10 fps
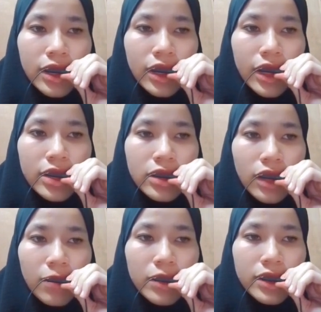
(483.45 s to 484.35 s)
its
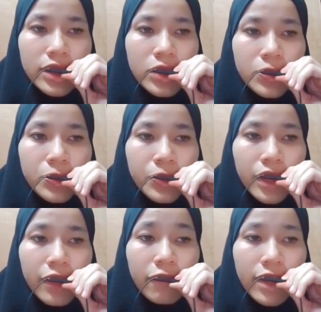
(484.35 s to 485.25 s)
ability to
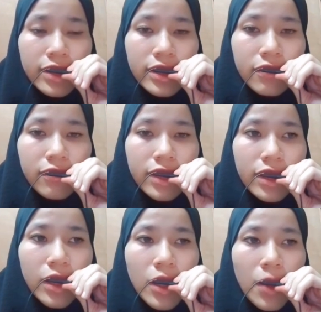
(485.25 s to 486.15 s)
effectively